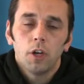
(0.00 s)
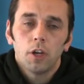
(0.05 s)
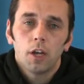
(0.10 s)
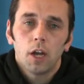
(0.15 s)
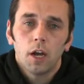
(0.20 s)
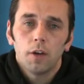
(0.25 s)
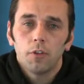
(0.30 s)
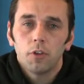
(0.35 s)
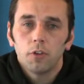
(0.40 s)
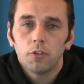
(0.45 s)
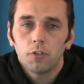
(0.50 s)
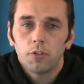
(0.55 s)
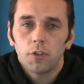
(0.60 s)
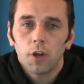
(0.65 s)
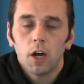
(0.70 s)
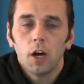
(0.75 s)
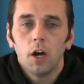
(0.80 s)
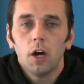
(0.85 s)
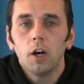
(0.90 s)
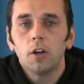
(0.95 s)
covers the
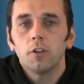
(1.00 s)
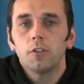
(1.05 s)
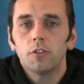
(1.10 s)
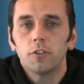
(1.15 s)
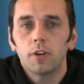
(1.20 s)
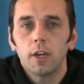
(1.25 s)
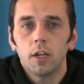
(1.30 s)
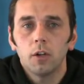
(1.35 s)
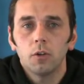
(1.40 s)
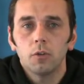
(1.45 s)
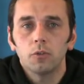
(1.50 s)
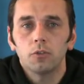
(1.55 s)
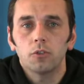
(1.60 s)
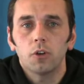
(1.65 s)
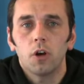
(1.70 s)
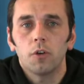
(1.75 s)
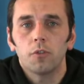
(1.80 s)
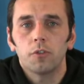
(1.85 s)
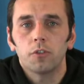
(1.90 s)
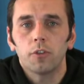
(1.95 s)
hard skills
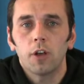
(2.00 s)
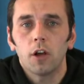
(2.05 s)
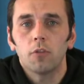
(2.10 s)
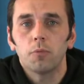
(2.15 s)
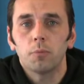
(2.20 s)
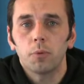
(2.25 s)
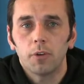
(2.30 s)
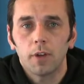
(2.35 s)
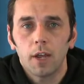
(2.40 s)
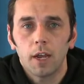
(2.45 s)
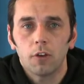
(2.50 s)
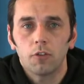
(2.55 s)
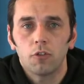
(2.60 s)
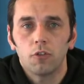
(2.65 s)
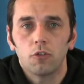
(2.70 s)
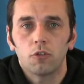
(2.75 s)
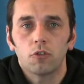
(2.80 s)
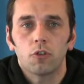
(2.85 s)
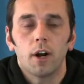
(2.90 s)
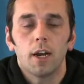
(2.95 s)
of
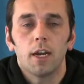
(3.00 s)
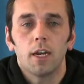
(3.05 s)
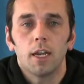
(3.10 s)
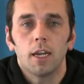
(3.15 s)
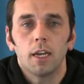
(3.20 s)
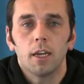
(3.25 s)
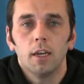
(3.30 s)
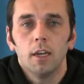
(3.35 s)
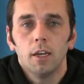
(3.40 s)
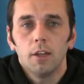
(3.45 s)
self-protection training.